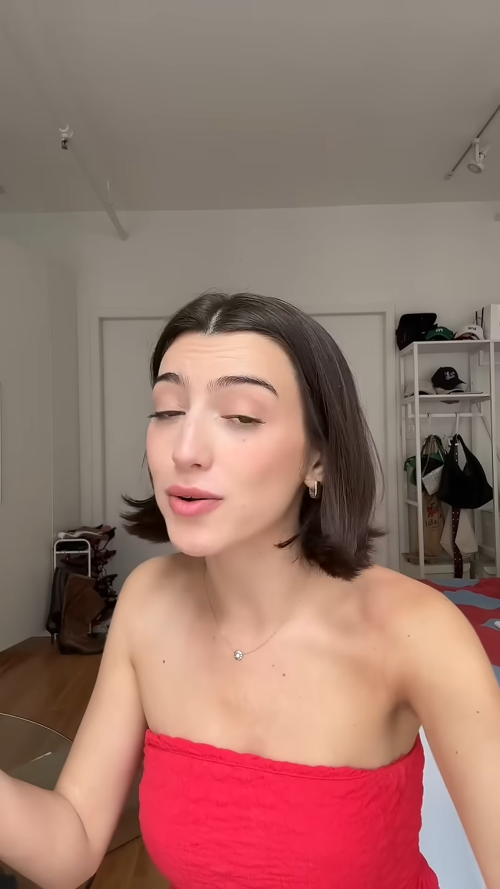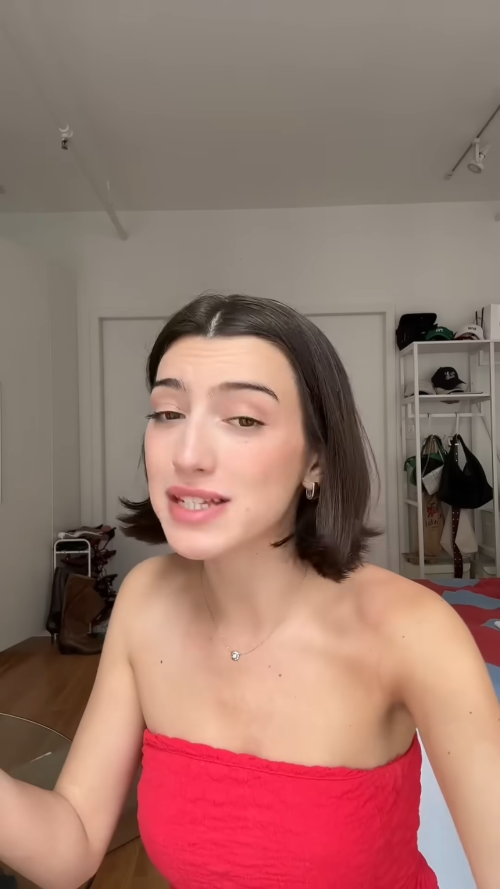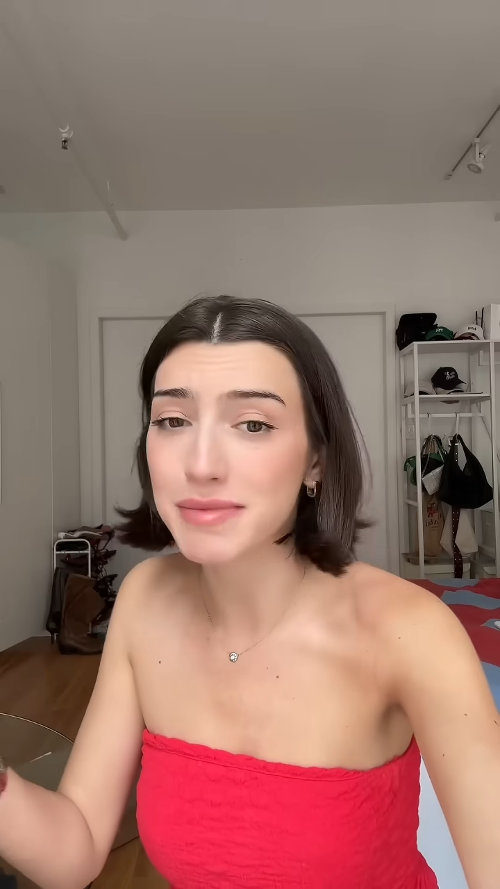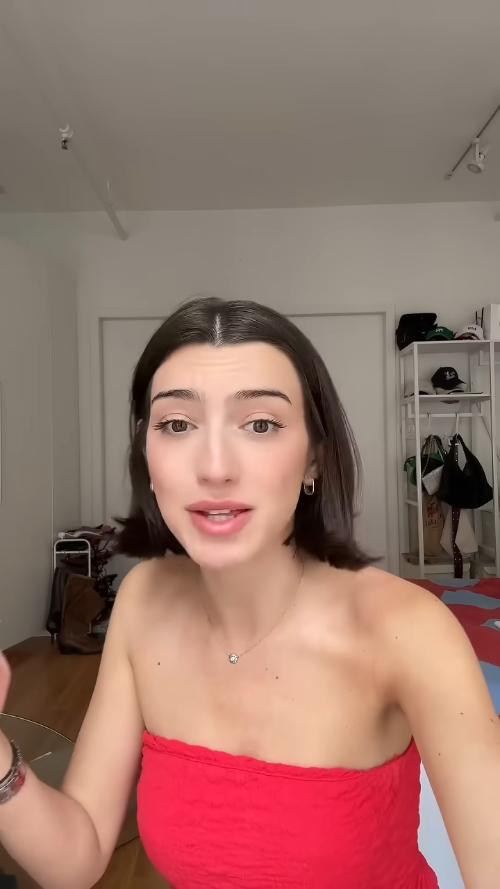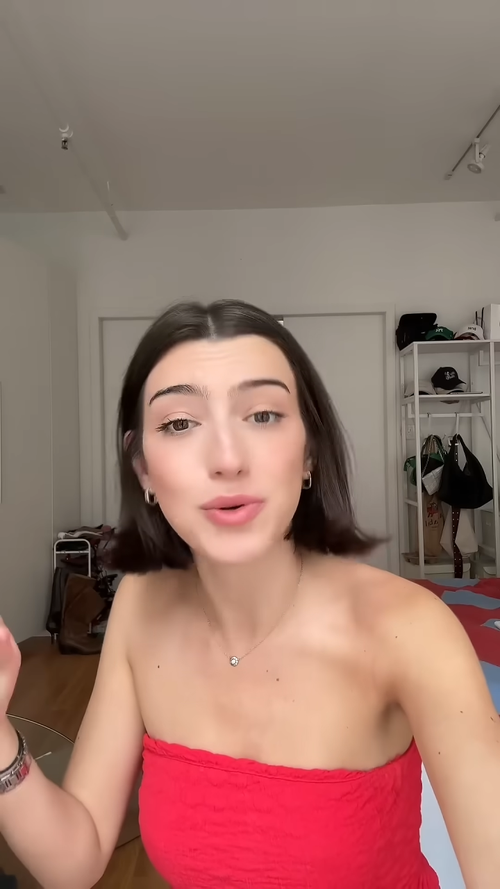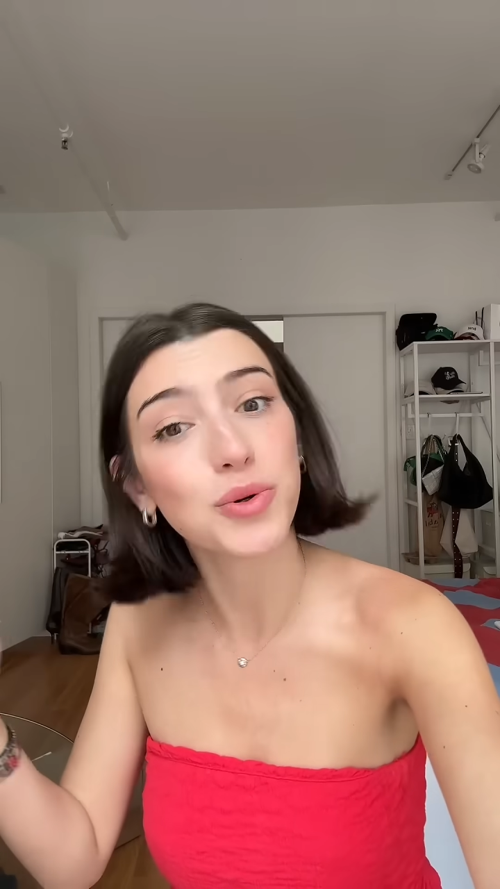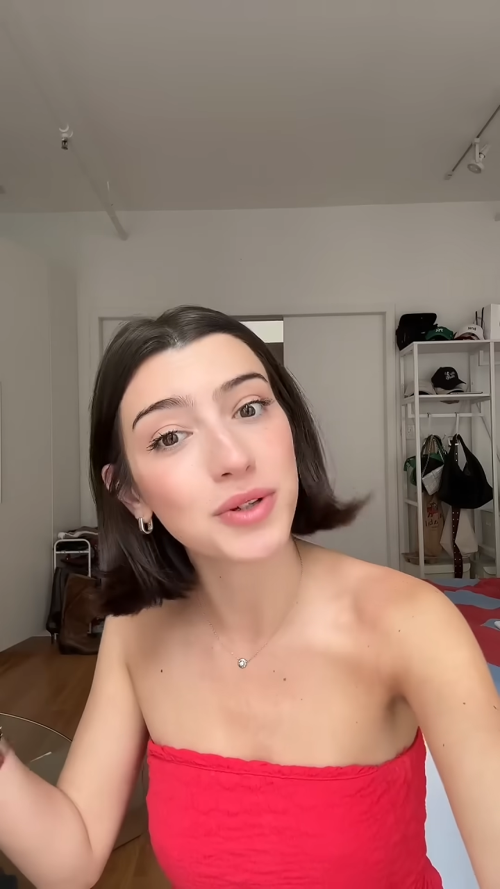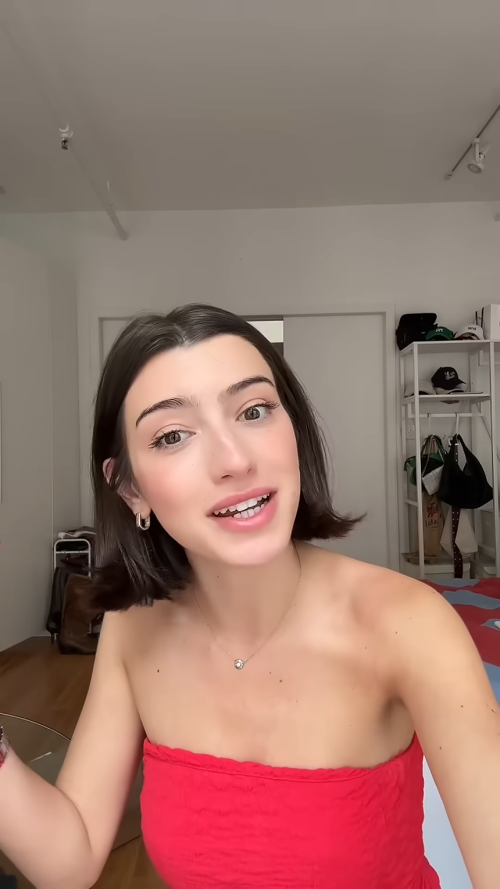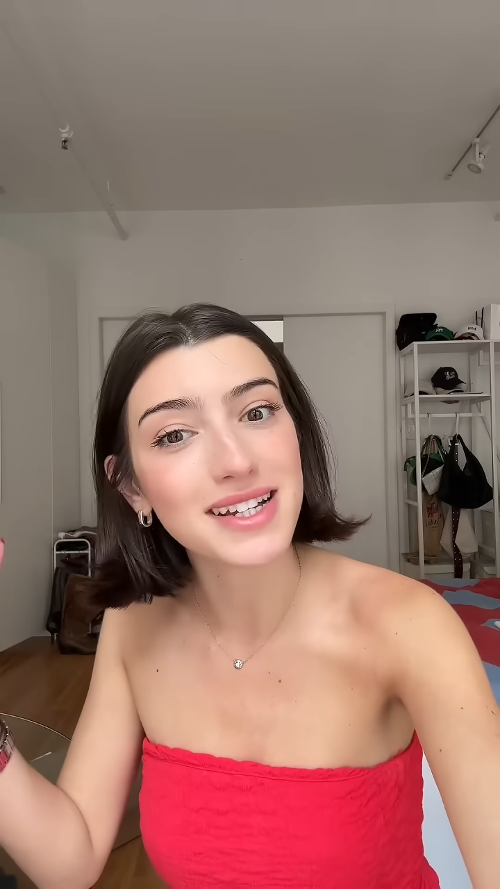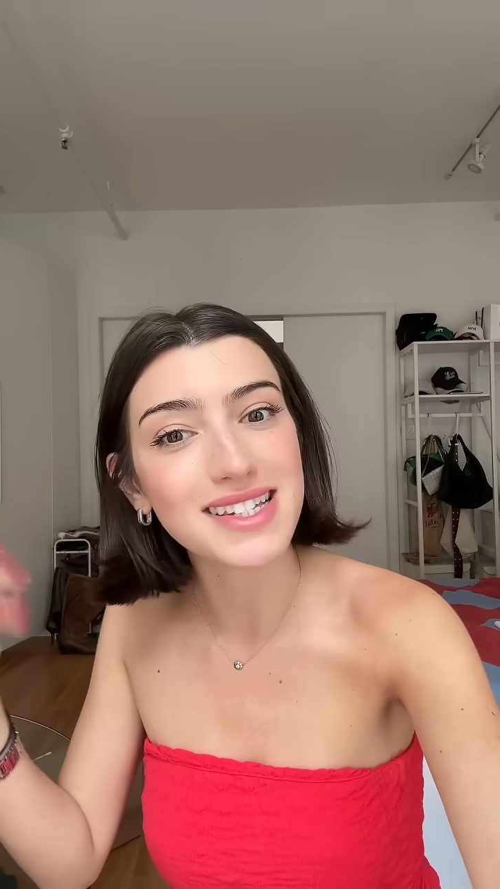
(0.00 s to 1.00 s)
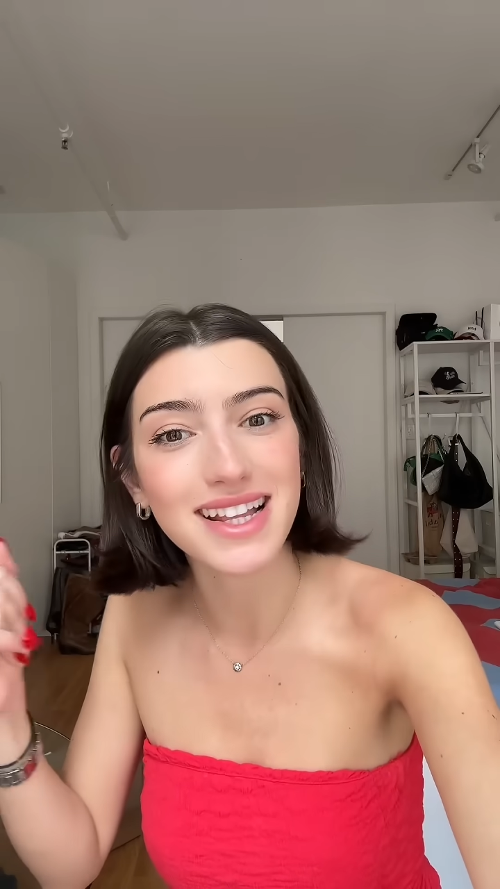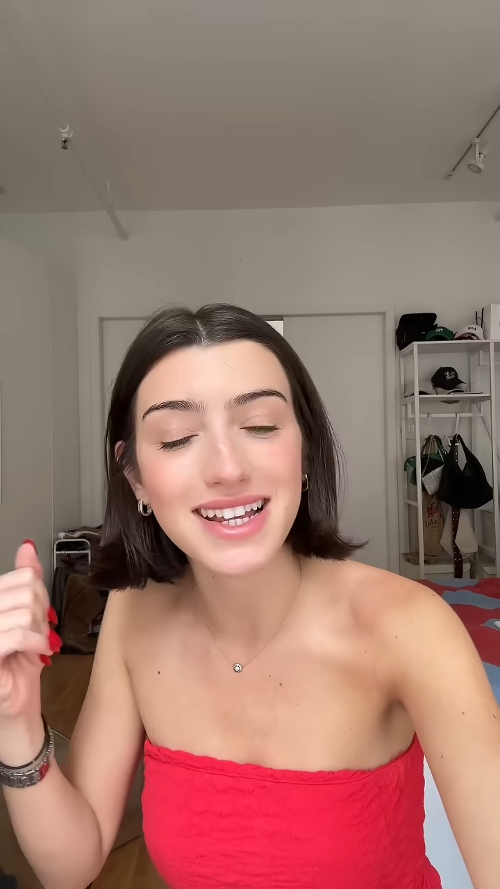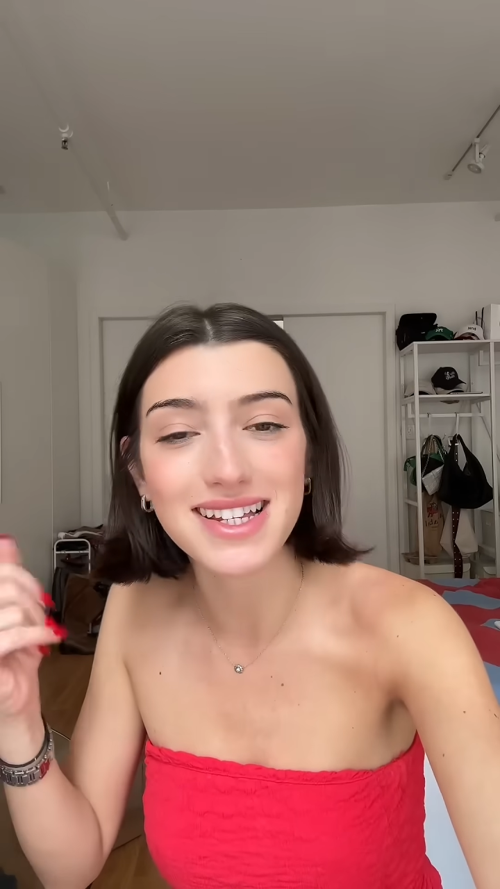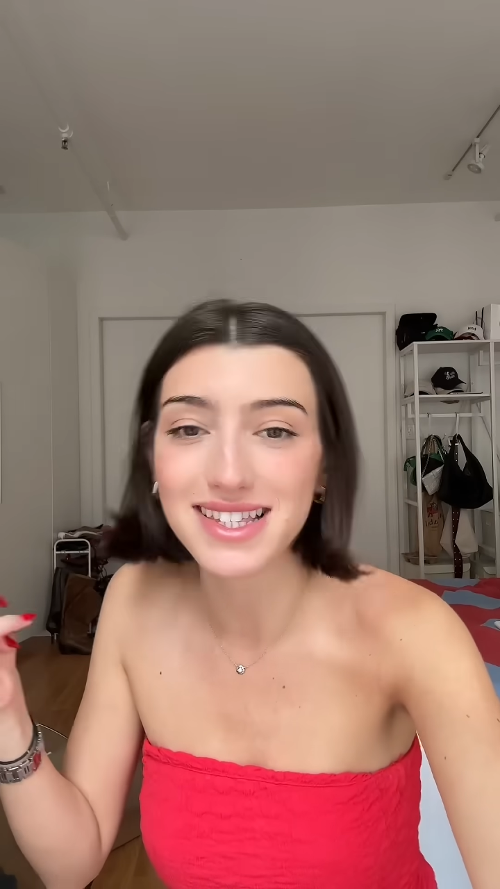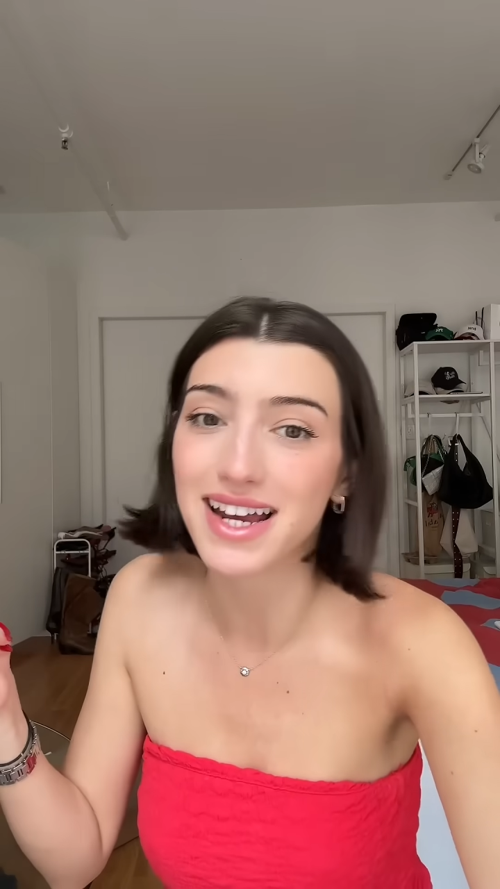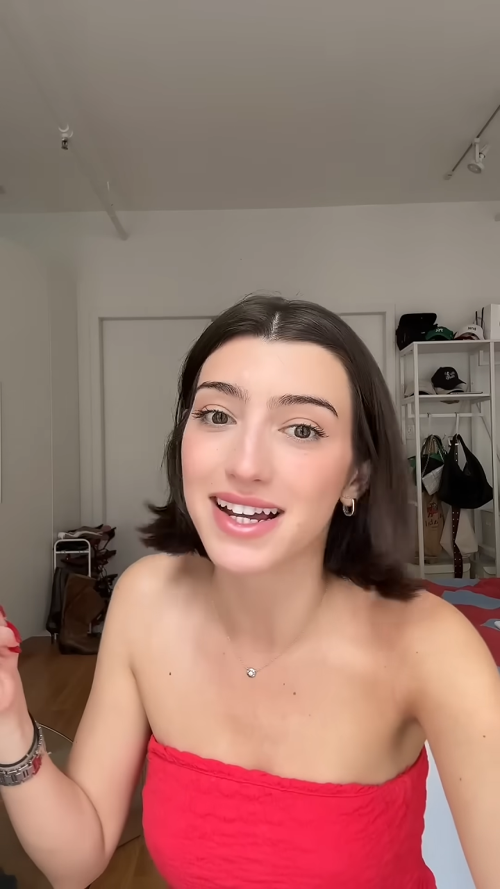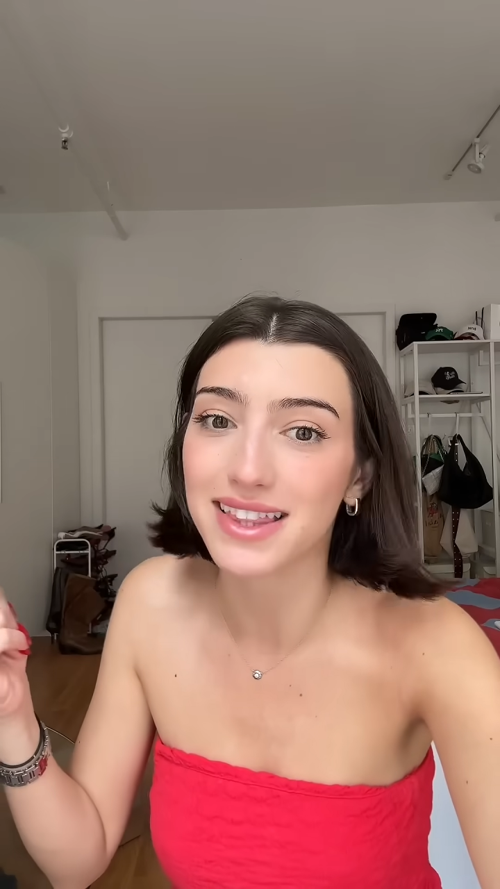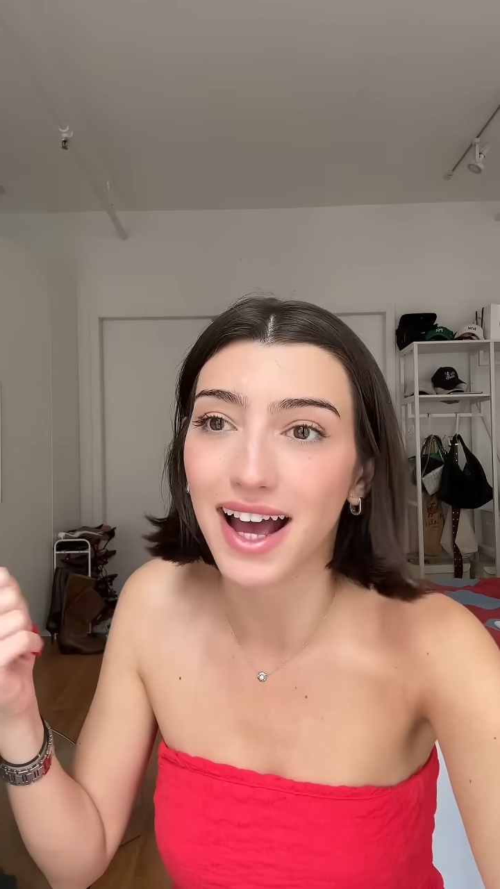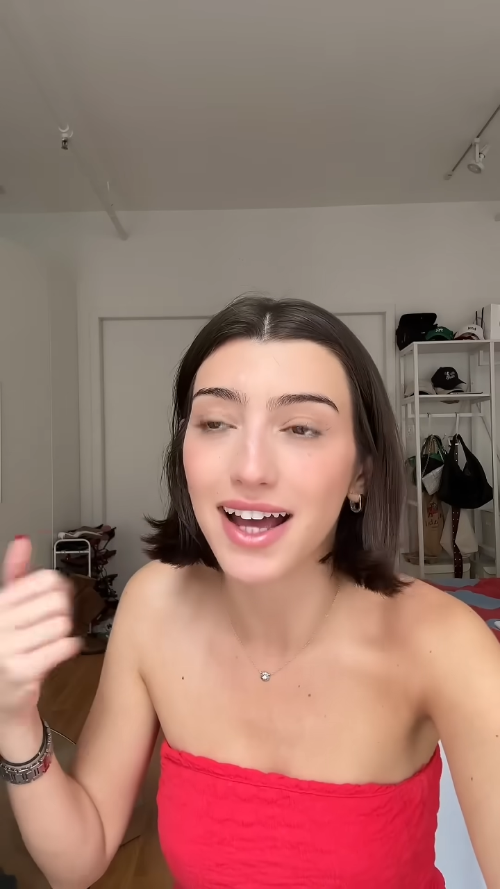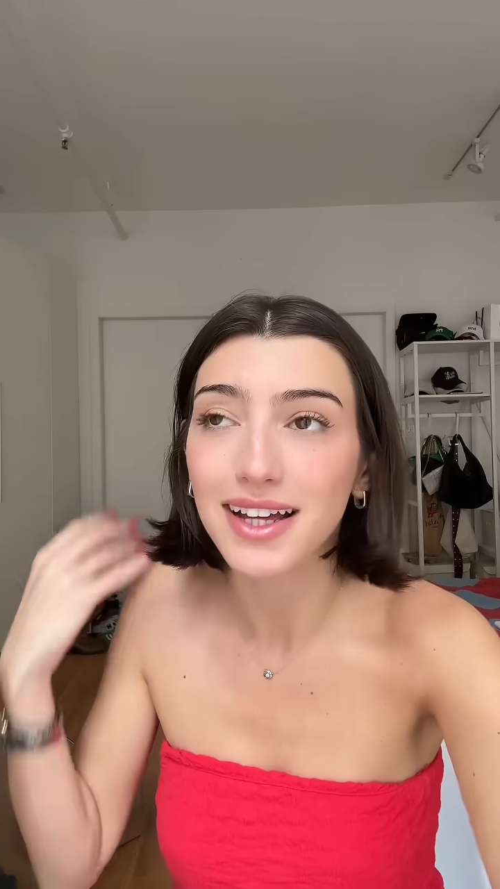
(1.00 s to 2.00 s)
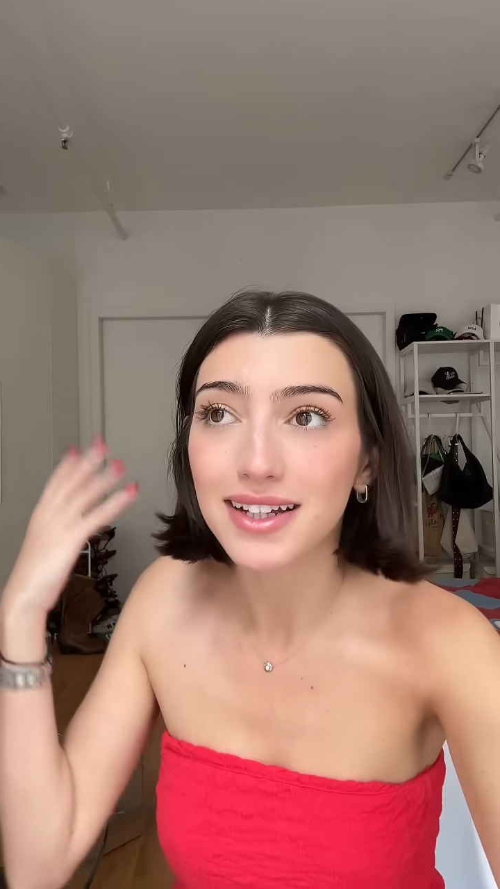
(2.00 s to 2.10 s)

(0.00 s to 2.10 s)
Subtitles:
some of the coolness and the aesthetic that